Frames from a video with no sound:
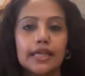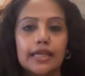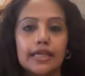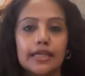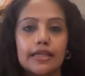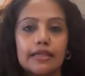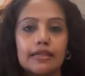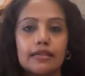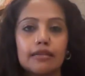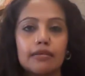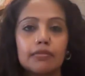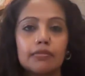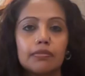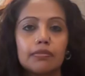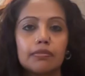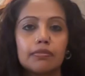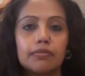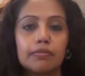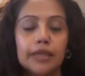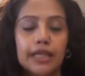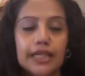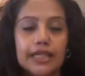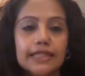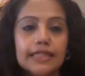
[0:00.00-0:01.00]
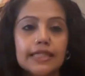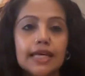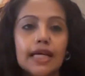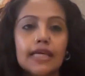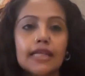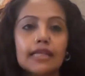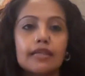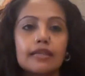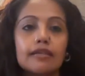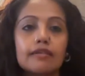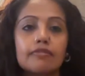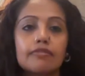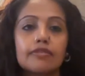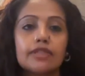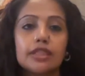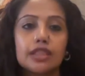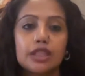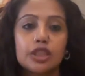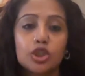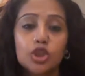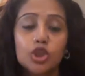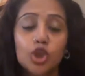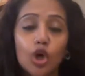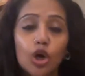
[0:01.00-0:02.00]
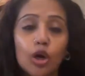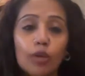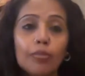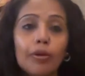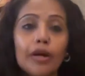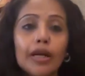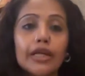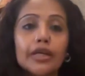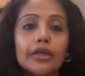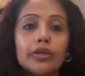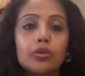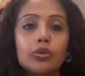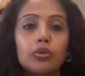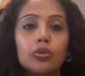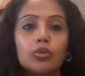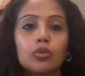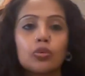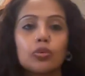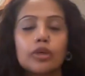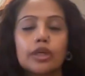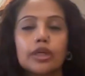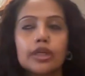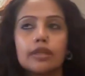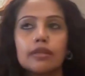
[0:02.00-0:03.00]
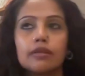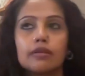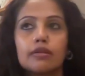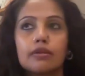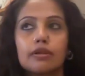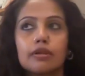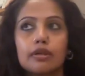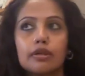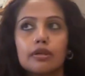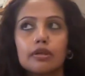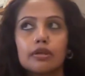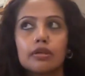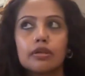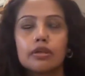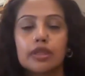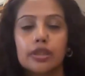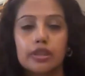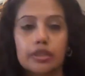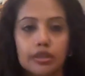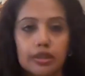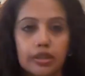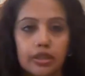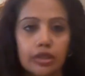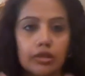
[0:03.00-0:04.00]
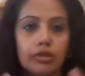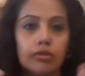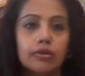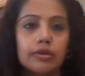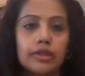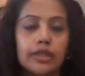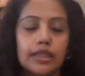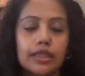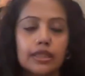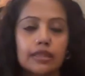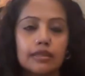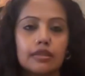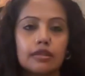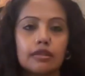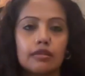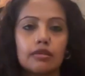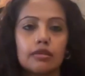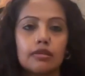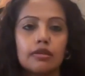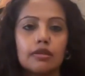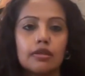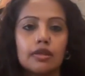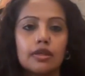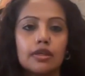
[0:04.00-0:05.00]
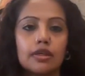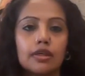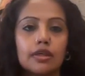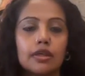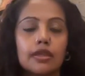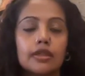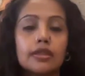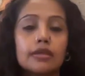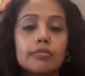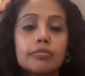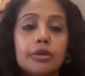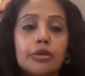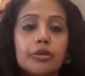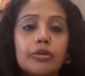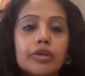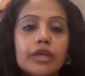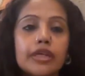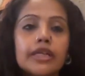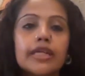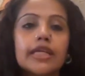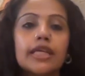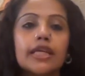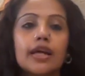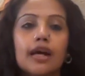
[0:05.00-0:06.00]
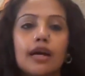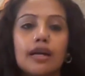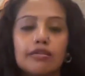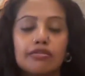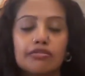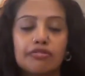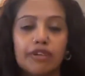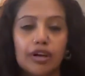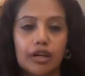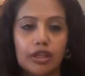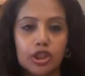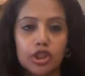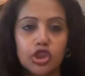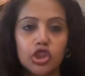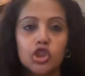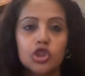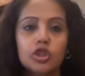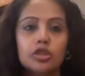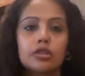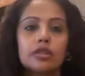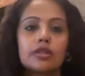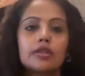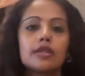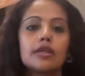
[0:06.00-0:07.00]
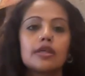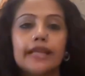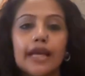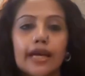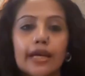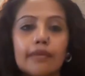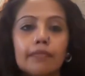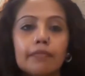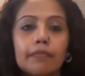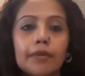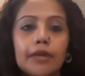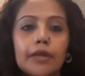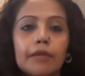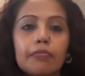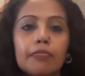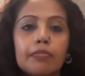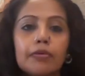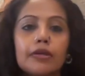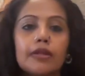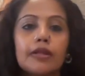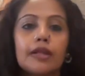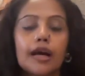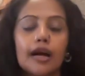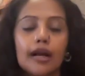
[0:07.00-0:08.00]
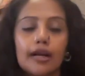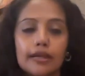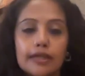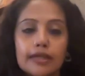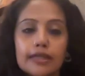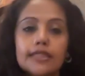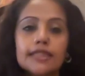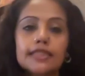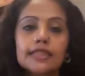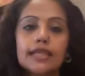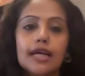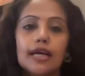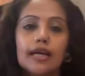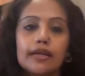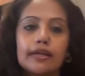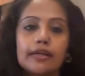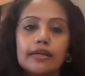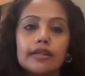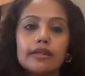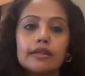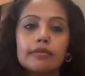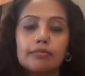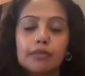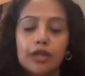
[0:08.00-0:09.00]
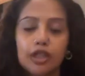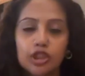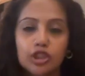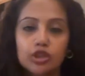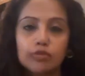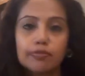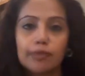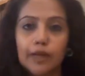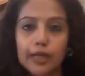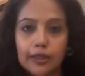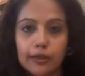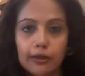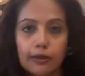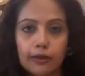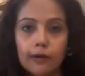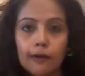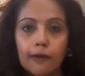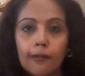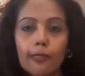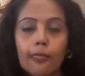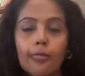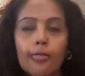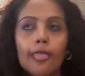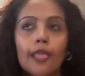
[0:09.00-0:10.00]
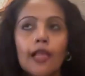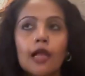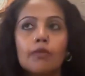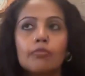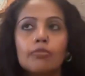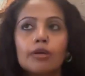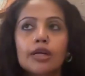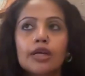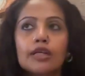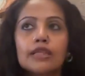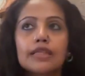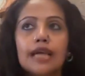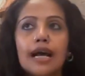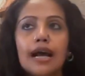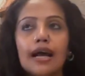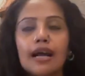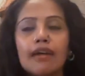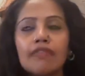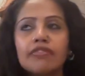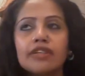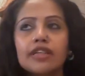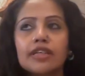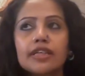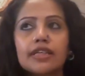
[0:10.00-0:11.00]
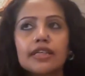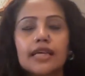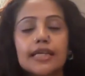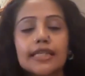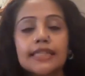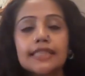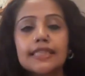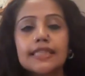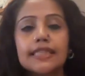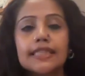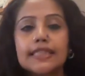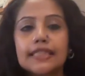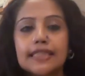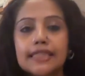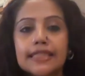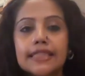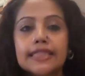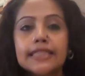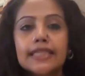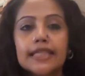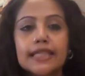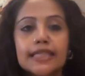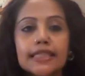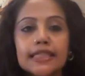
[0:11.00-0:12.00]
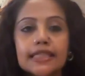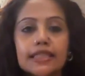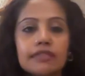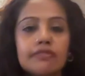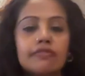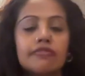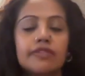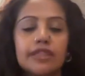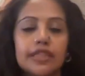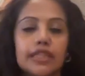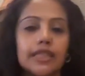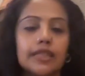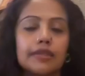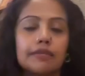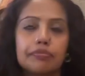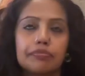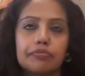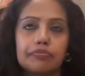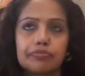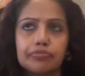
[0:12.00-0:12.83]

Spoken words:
in the place I live, in the job I do, in the community I function, then people understand it much better. Because I have realized instinctively